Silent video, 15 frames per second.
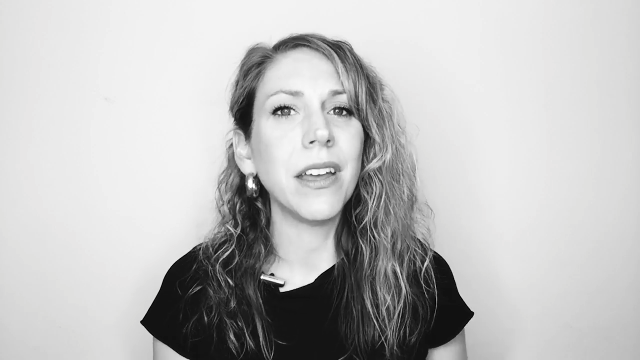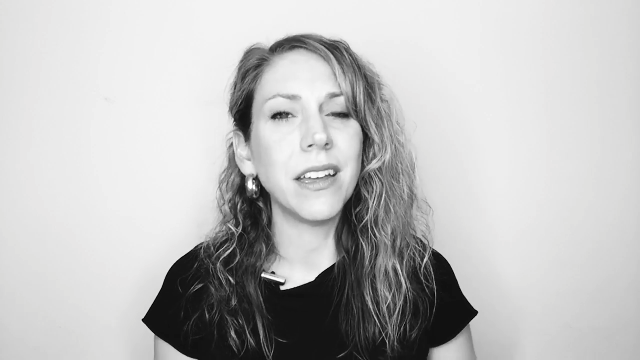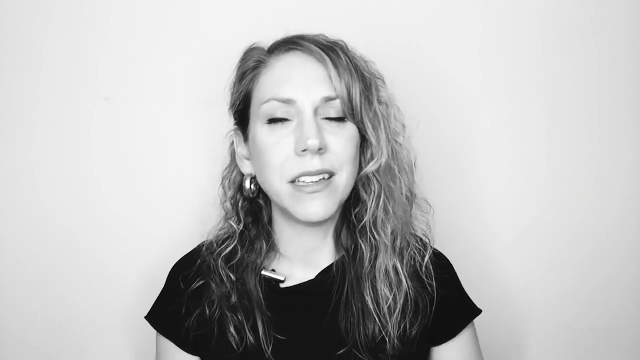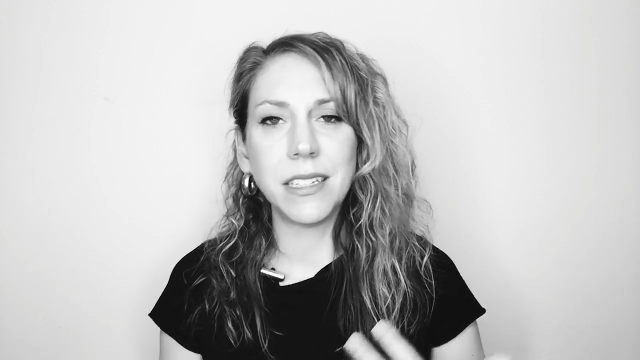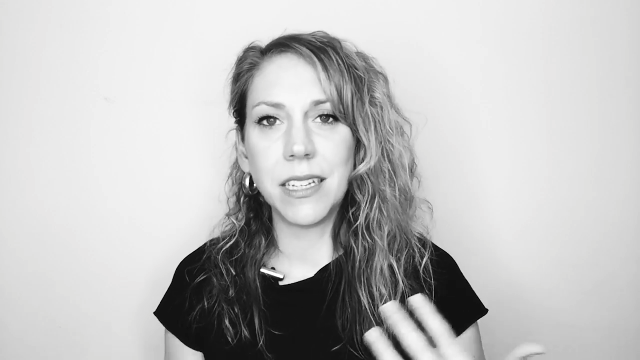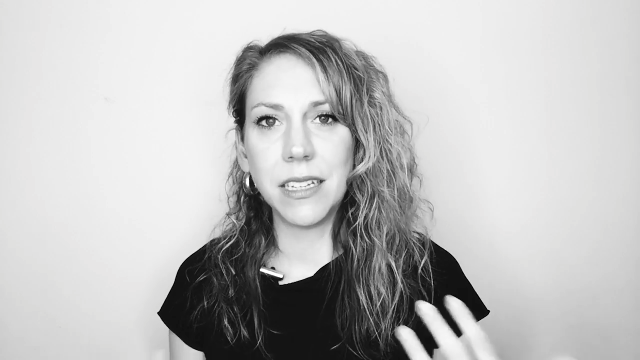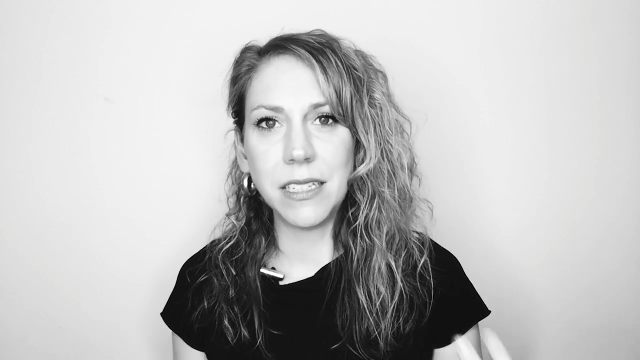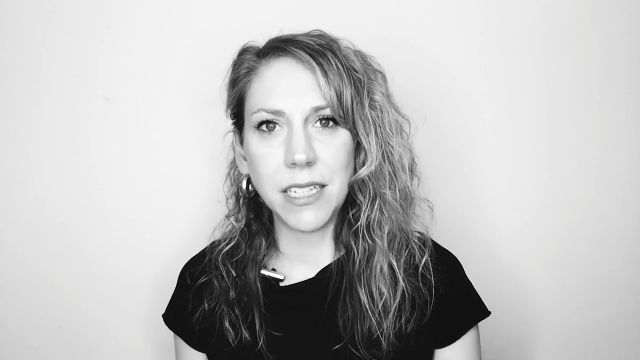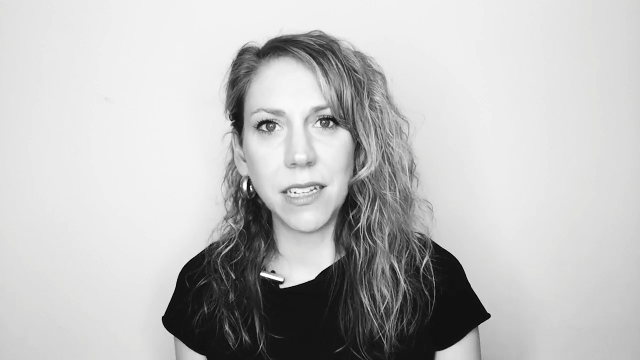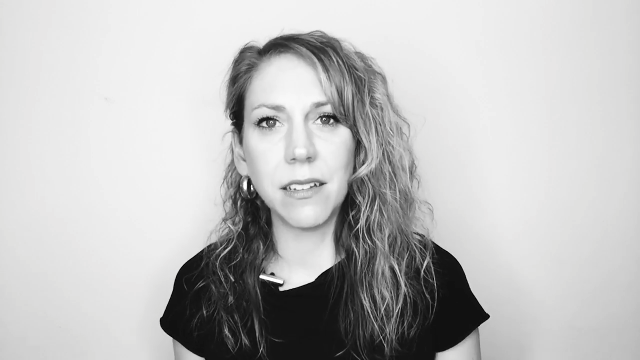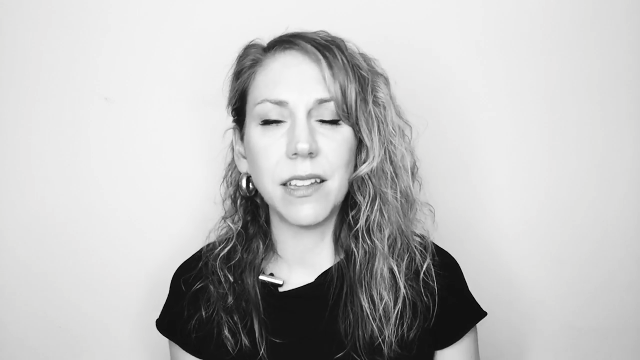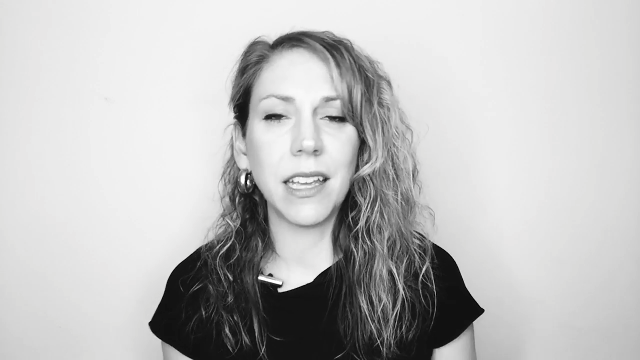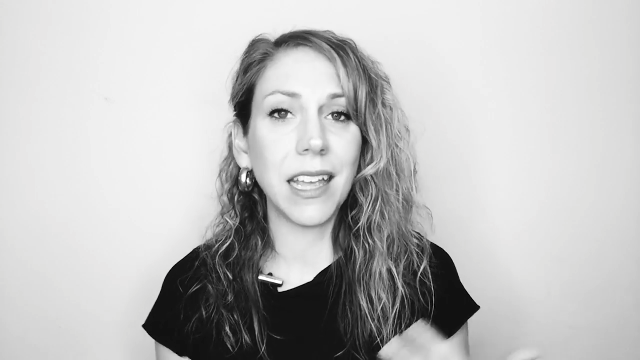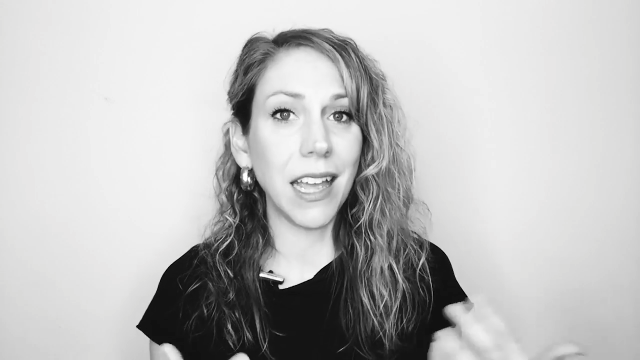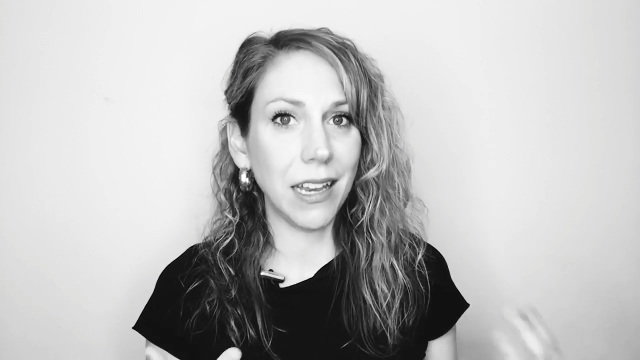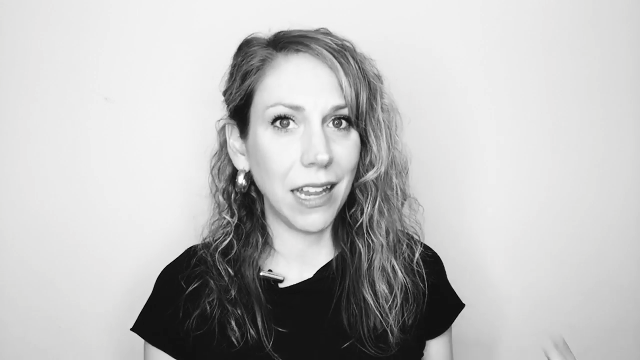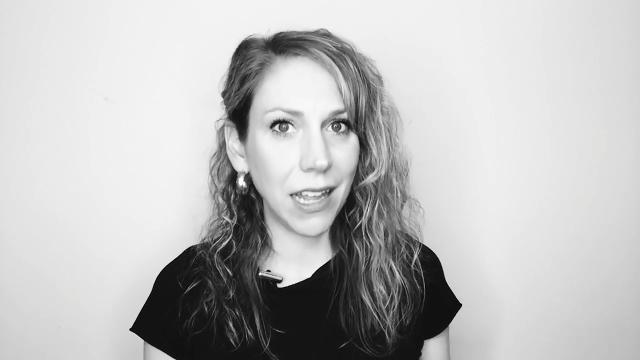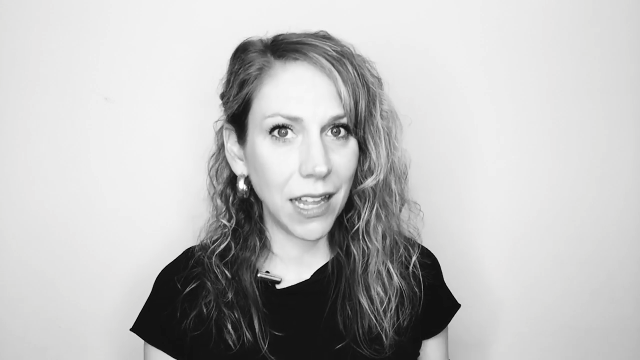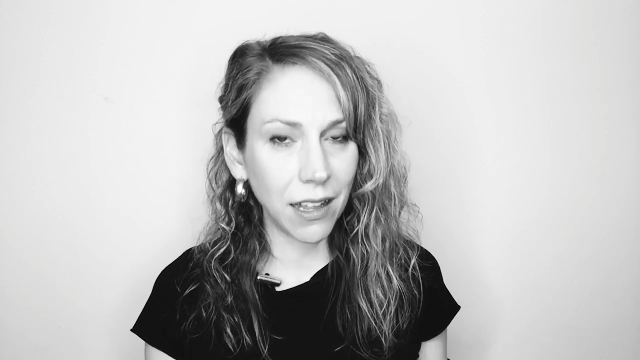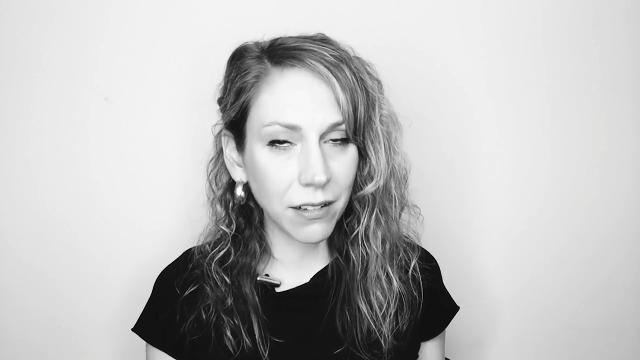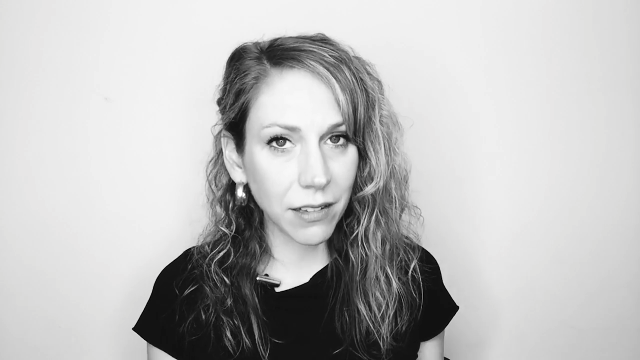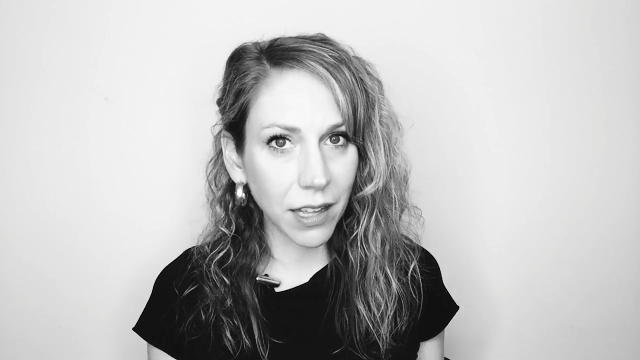to dealing and
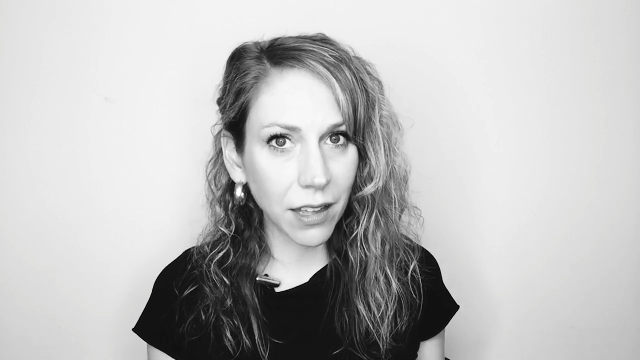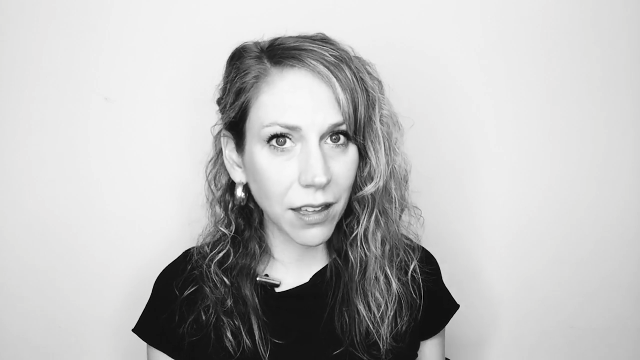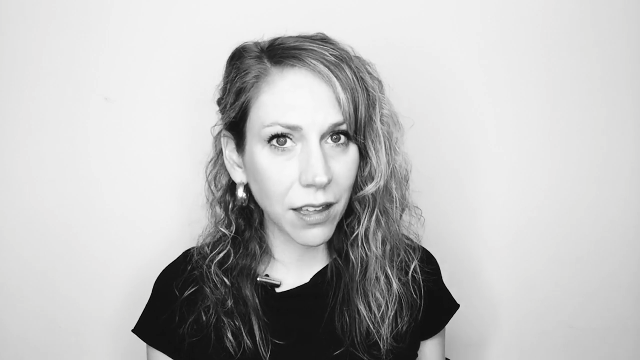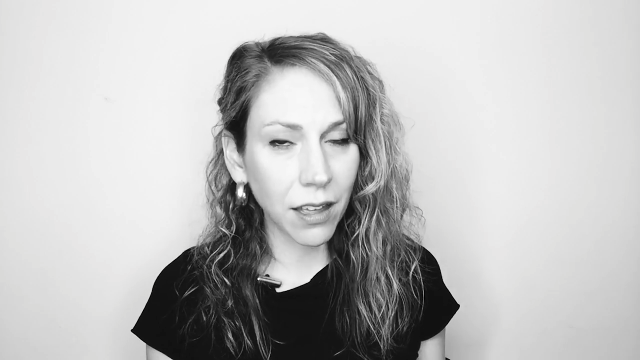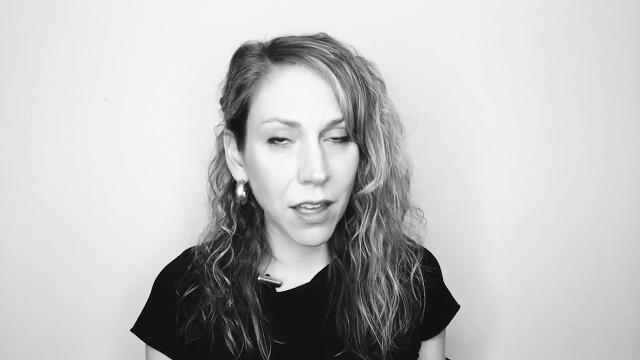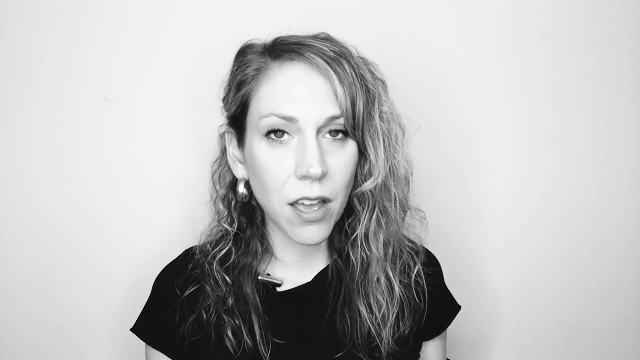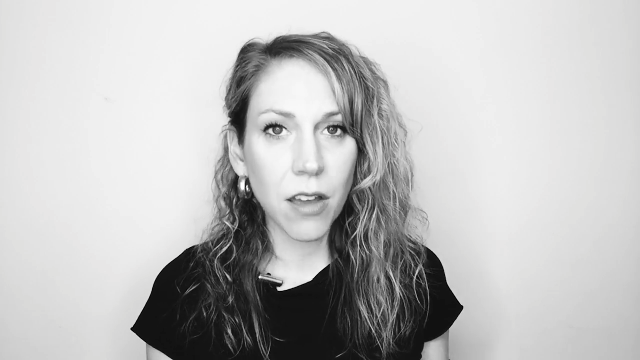healing